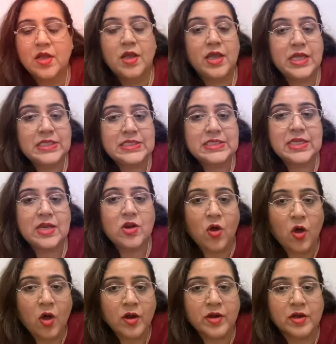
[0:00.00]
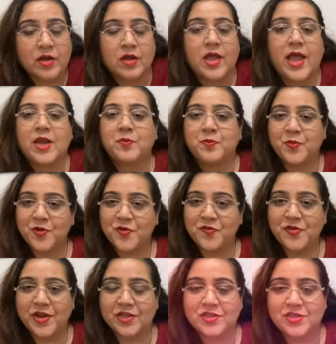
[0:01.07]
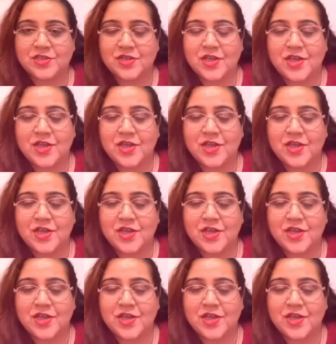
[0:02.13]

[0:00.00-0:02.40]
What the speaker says: It's an honor and privilege